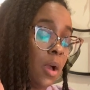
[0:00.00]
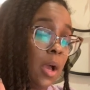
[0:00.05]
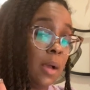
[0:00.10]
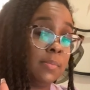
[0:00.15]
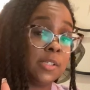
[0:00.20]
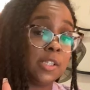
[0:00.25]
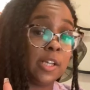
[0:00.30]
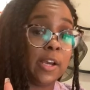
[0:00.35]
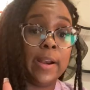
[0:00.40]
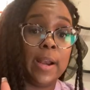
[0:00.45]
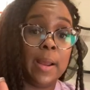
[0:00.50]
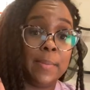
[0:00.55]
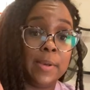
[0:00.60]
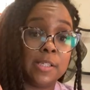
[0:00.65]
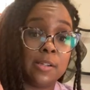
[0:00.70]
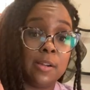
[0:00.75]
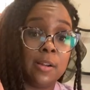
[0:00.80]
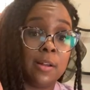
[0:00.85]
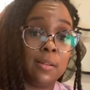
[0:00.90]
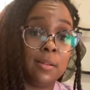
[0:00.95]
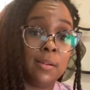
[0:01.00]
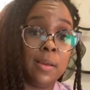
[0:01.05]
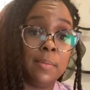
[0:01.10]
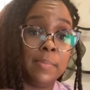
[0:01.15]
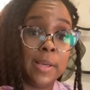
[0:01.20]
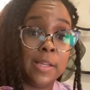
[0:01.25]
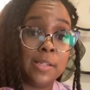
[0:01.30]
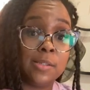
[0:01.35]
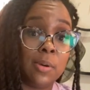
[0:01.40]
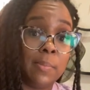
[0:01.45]
sorry, not based on holiday,
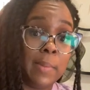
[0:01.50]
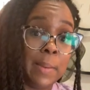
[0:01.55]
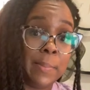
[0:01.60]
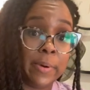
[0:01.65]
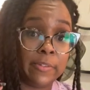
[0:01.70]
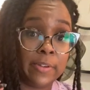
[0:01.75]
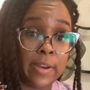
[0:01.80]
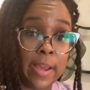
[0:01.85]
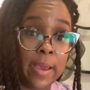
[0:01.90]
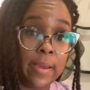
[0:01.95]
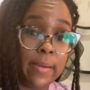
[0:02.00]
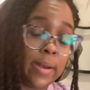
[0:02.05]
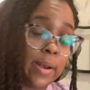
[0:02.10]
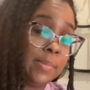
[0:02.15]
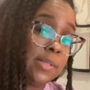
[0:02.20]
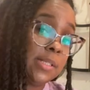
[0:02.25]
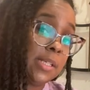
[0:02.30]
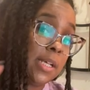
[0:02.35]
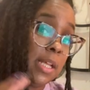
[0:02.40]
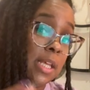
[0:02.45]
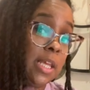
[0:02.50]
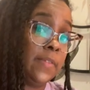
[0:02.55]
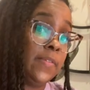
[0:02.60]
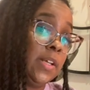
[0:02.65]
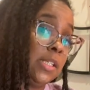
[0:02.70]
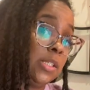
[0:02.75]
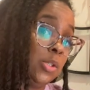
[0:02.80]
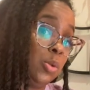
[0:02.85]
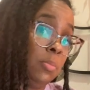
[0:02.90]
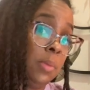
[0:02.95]
based on my birthday, and I'm just going to give
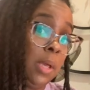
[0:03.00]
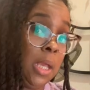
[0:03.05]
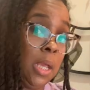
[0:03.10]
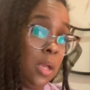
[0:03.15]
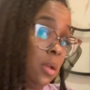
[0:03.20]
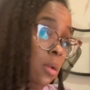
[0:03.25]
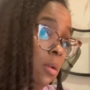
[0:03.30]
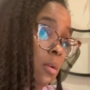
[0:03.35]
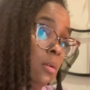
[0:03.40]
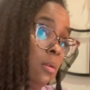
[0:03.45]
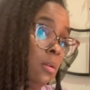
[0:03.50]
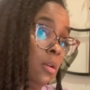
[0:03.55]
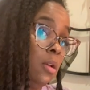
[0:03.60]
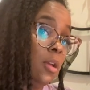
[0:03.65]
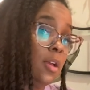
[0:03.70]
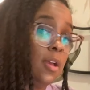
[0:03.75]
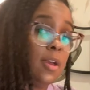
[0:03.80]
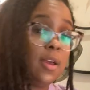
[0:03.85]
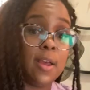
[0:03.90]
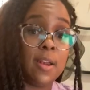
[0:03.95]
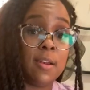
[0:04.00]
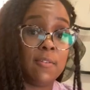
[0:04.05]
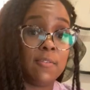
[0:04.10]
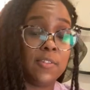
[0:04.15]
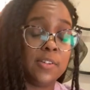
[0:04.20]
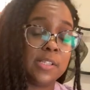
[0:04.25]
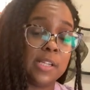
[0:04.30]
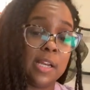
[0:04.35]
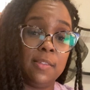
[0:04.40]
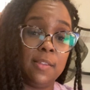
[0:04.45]
it to me. And if
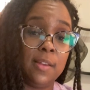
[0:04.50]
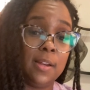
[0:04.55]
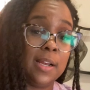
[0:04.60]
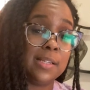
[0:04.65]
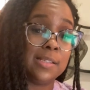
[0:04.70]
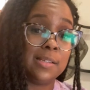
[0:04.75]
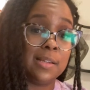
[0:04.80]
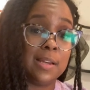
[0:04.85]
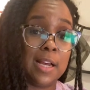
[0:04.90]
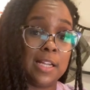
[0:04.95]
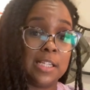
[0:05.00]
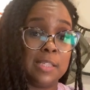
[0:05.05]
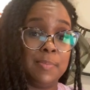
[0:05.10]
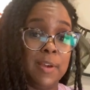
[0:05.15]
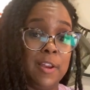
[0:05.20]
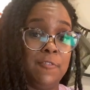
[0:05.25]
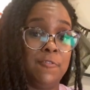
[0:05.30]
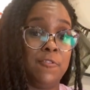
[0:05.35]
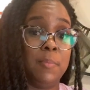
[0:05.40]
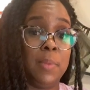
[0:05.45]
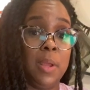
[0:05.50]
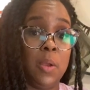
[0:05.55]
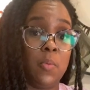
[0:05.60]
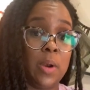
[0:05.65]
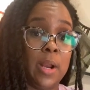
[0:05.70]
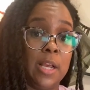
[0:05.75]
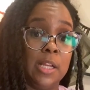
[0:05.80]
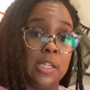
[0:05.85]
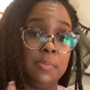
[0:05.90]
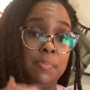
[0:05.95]
there's anything that's not spent for me
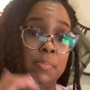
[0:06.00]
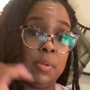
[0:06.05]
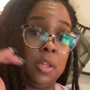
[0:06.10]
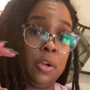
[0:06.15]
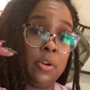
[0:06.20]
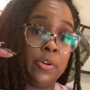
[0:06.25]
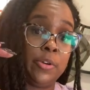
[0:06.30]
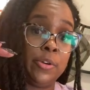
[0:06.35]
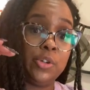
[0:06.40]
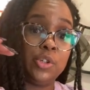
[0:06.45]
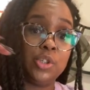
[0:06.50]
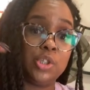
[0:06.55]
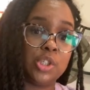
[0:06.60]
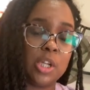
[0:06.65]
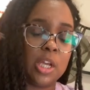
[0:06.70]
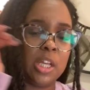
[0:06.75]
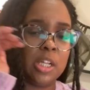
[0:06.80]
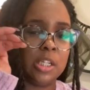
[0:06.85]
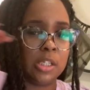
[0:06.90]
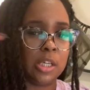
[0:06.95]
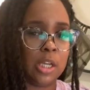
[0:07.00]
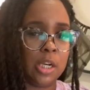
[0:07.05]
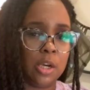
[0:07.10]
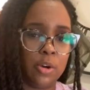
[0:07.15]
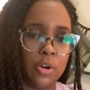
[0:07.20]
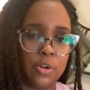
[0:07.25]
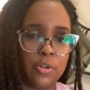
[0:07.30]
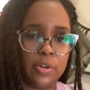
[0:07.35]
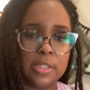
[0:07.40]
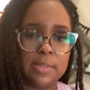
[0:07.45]
when I splurge, it's going to go
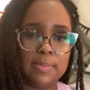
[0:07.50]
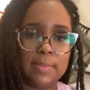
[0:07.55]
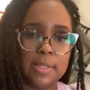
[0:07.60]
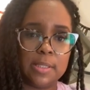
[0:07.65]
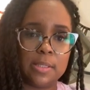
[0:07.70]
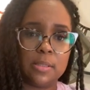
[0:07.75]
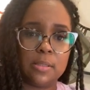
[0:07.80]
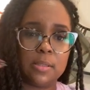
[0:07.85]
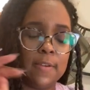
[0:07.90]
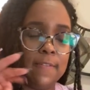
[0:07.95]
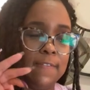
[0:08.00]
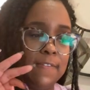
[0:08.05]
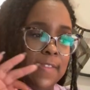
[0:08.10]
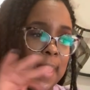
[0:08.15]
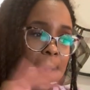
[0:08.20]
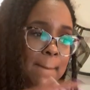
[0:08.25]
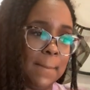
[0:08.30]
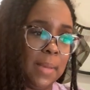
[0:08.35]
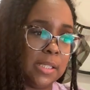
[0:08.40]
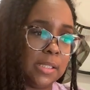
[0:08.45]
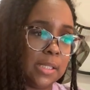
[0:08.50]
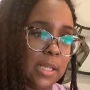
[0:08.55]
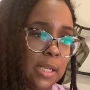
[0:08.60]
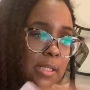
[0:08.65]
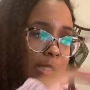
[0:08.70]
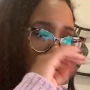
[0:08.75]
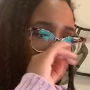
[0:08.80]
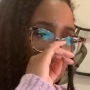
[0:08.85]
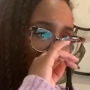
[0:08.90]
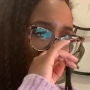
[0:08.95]
to Christmas, if that makes
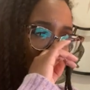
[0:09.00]
sense.